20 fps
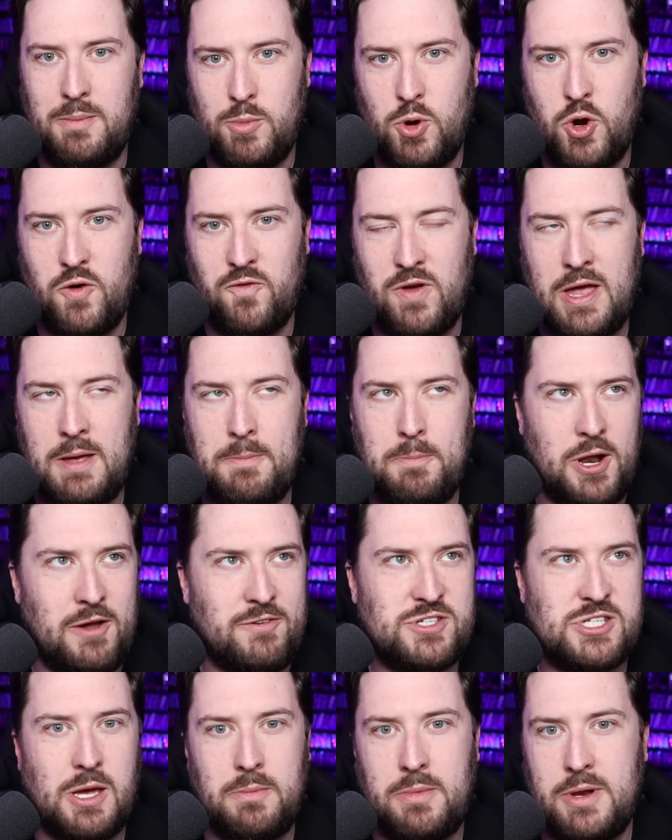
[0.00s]
movie. But if
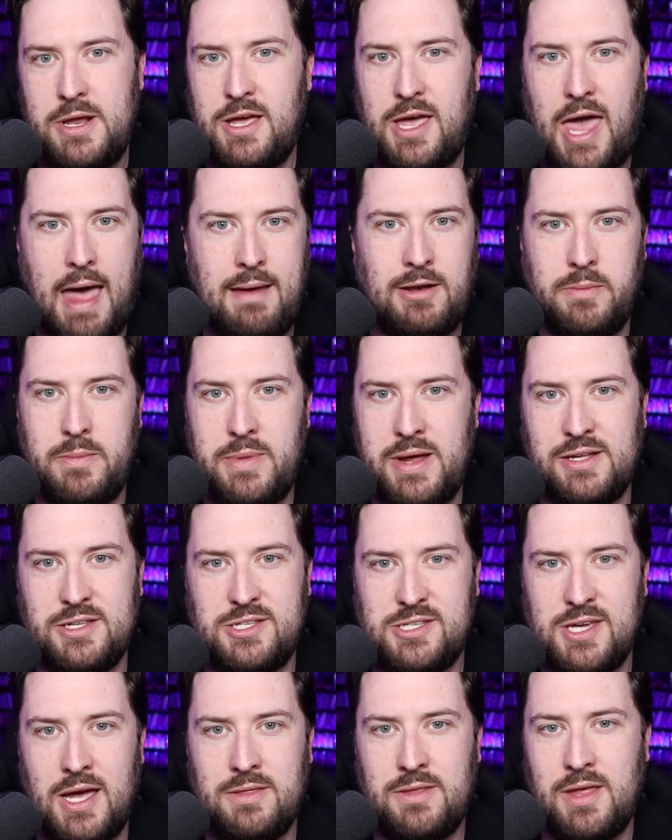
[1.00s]
somebody came to me and
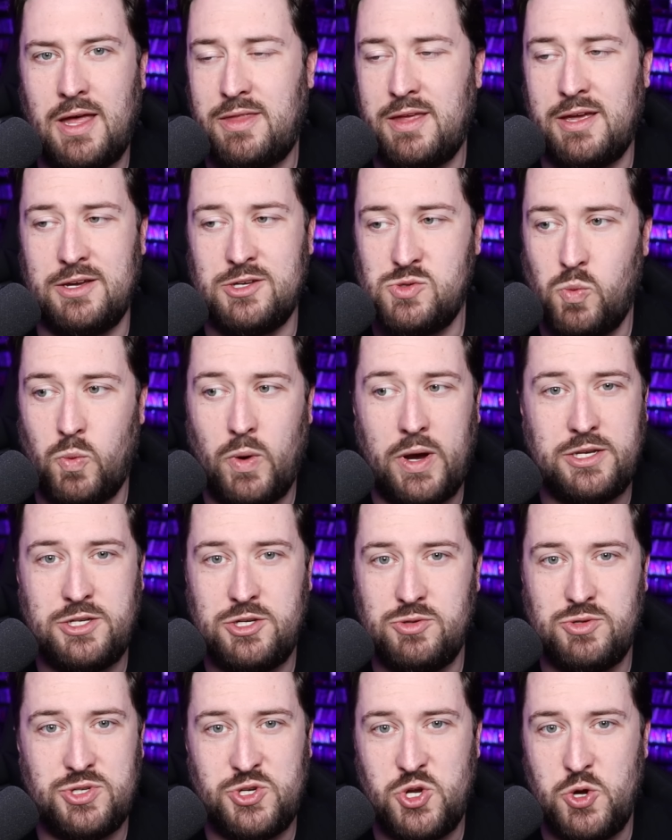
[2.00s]
said that thing is way
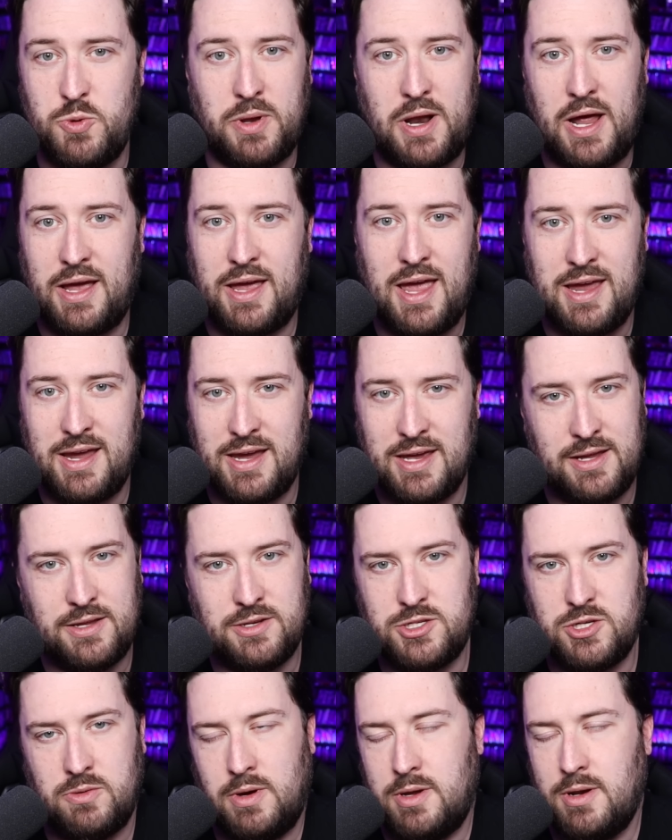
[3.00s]
too stupid, I can't get
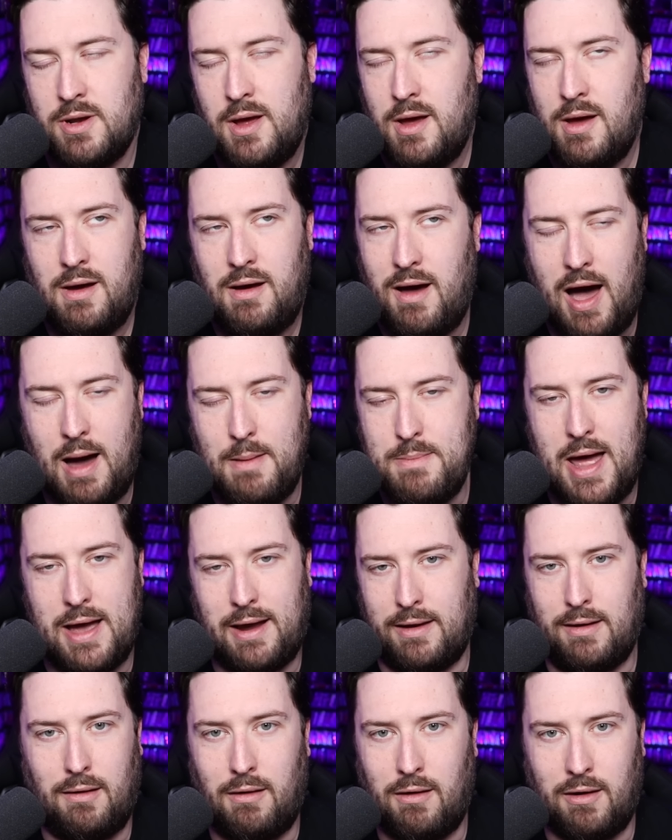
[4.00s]
into it, I'm not
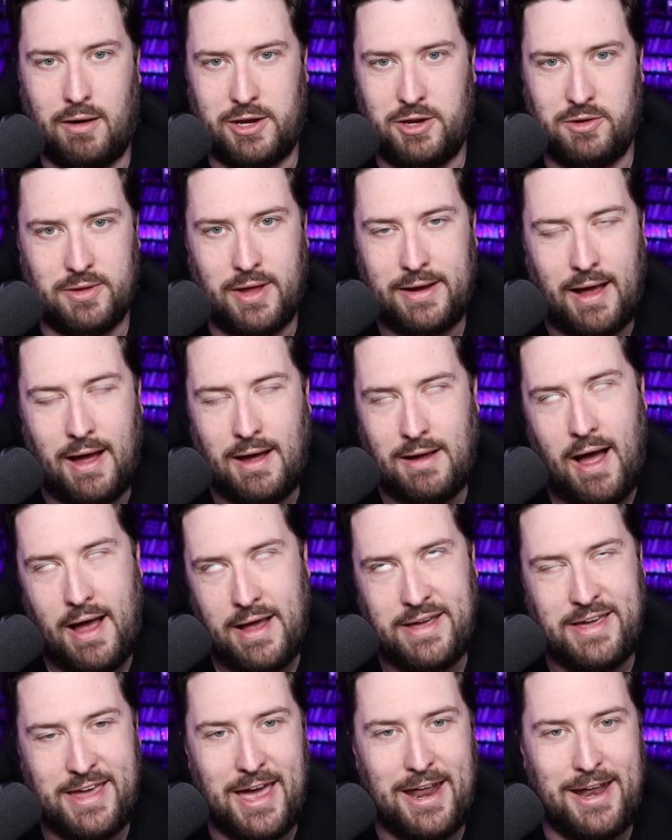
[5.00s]
going to argue. Like, I, I,
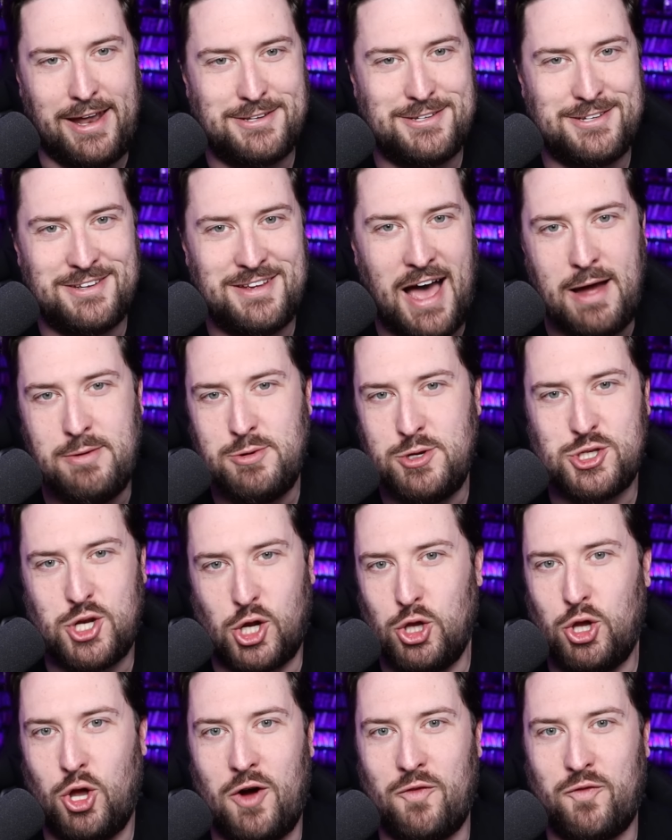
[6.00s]
get it. I'm just
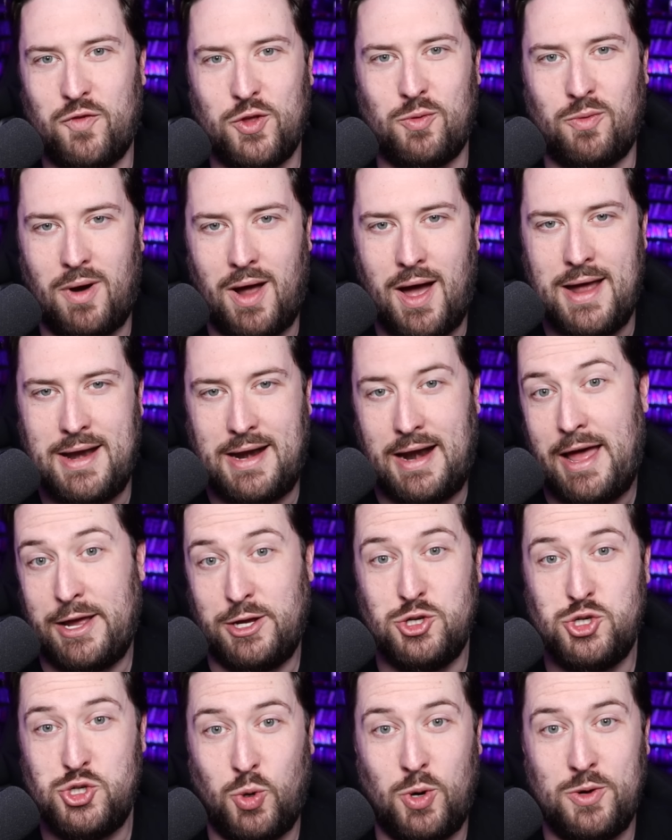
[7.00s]
along for the ride and I
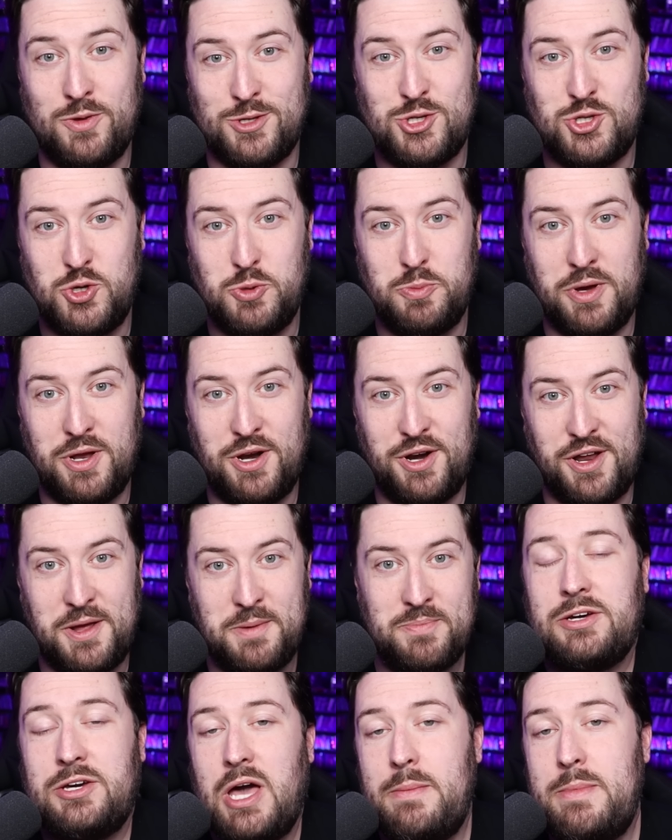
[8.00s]
enjoy the stupidity.
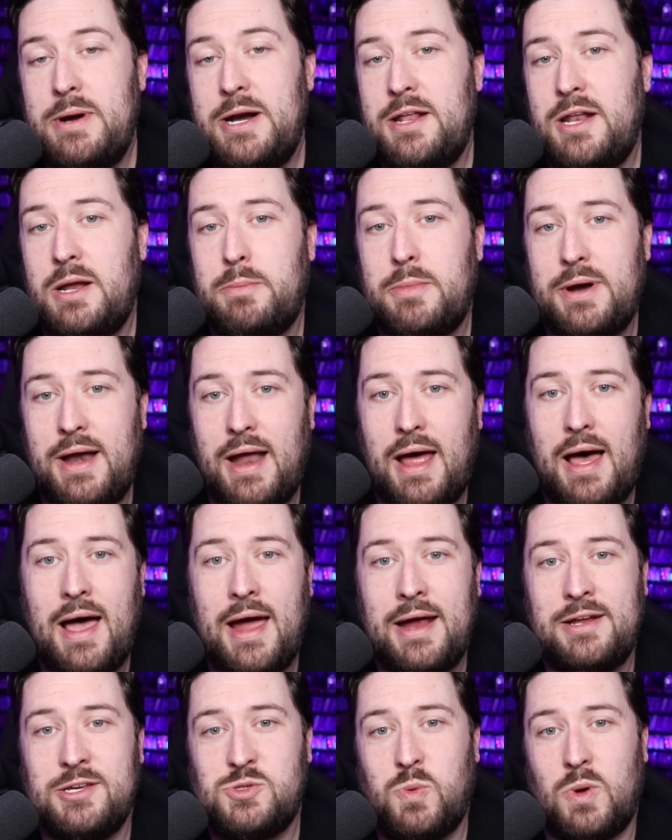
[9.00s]
Coming in at number
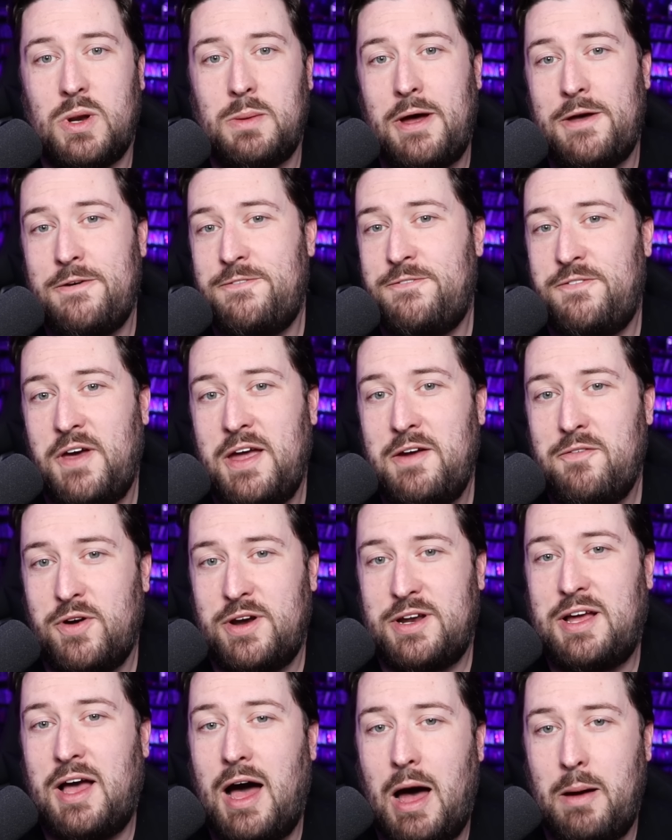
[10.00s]
nine is one of my
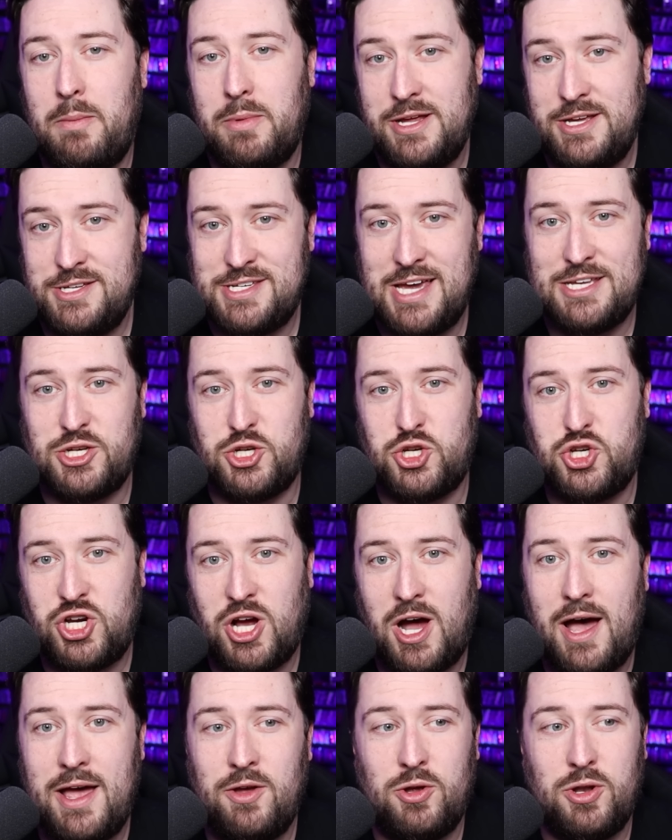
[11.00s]
favorite comedies as a
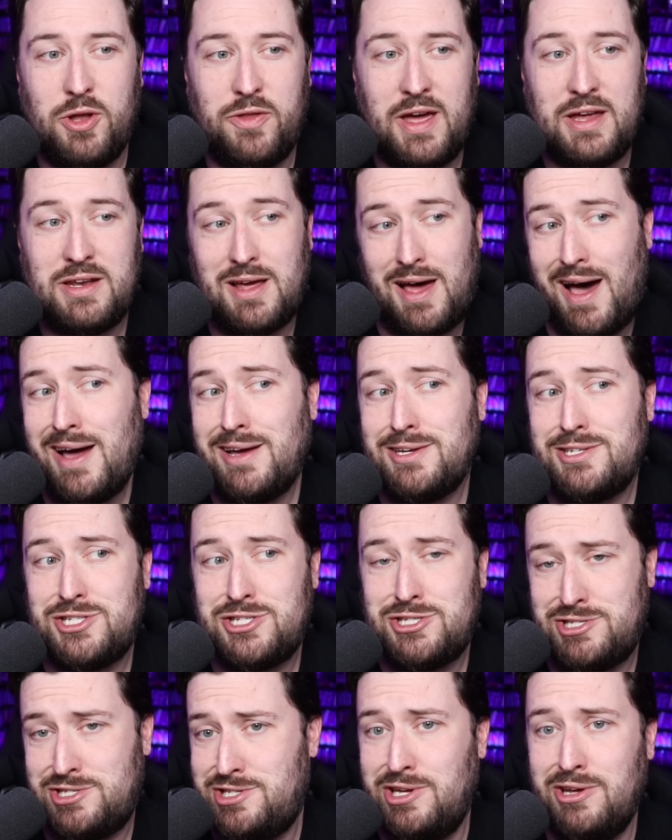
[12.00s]
child that I
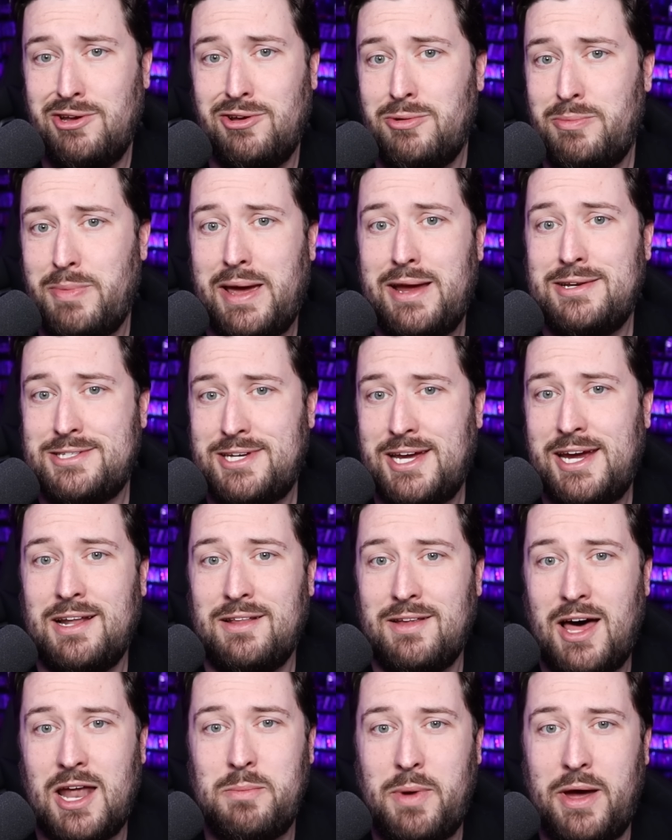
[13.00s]
still maintain a
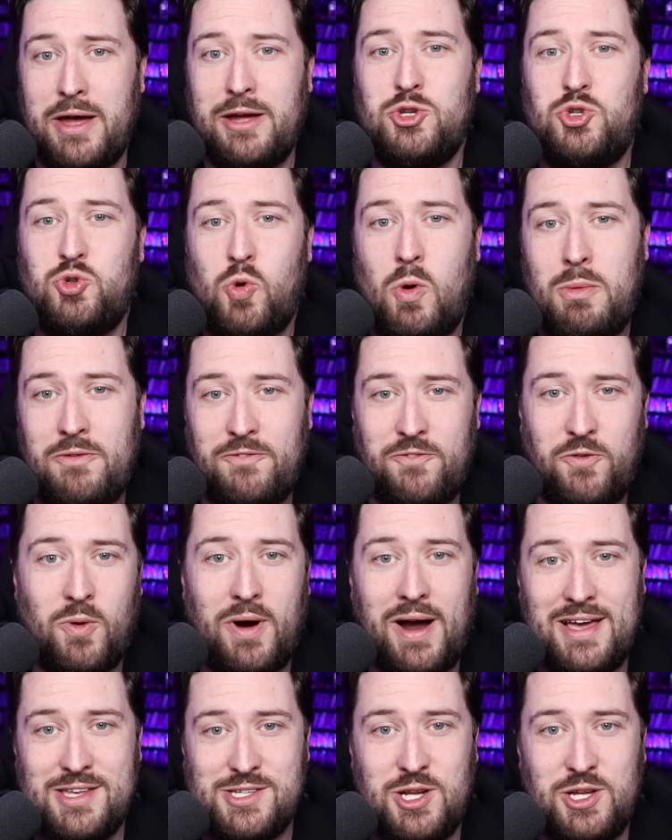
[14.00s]
lot of my enjoyment for
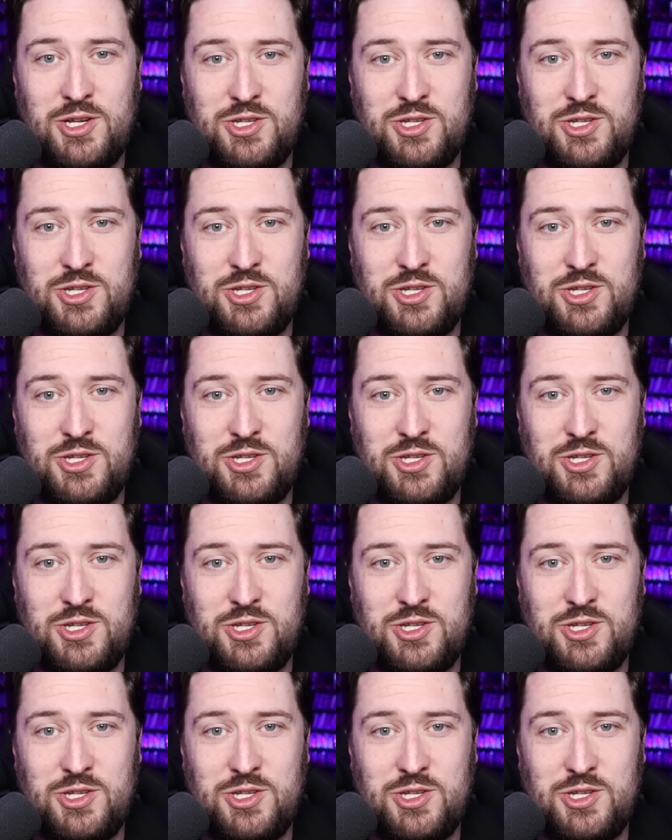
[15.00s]
as an